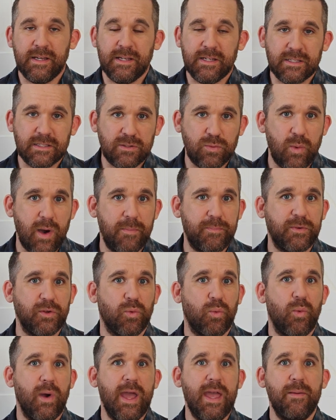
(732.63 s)
swept
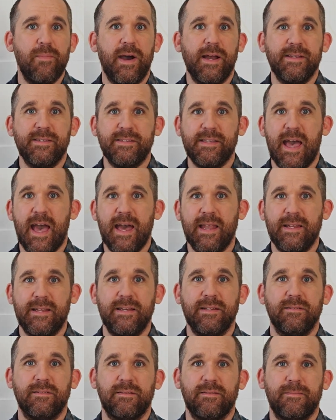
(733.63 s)
away by
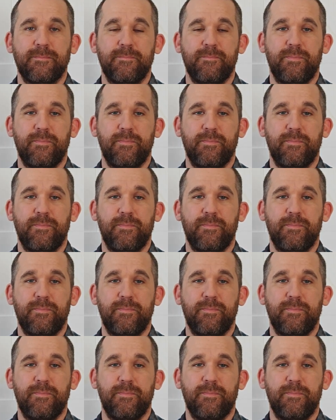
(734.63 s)
sadness,